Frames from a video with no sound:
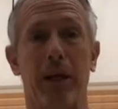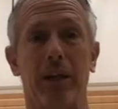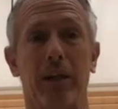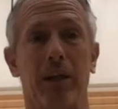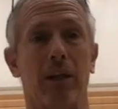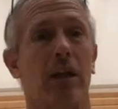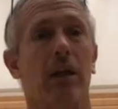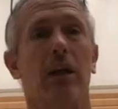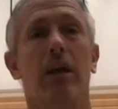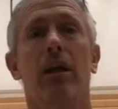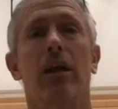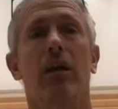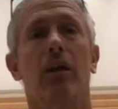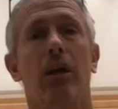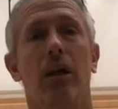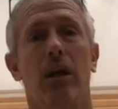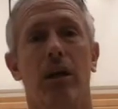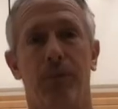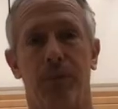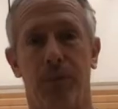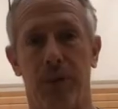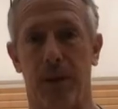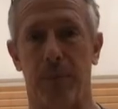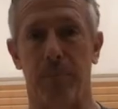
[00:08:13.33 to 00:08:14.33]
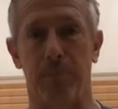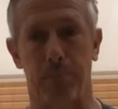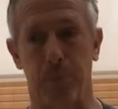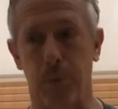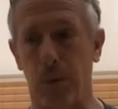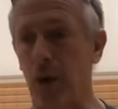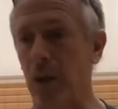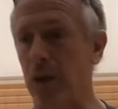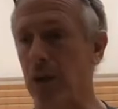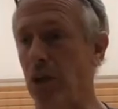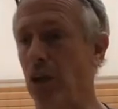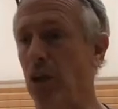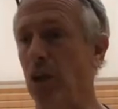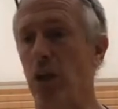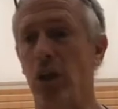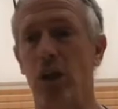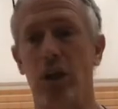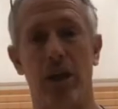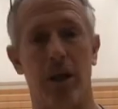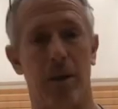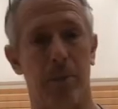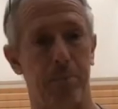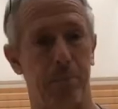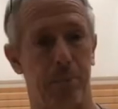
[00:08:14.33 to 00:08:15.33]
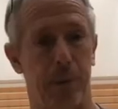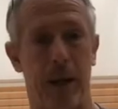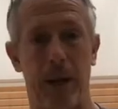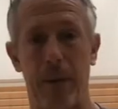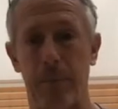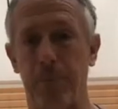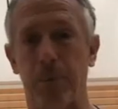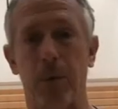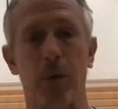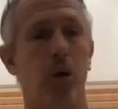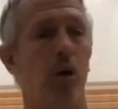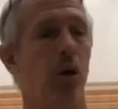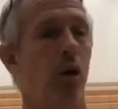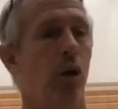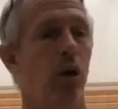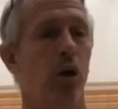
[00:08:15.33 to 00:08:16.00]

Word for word: is, if you have books, you have paper,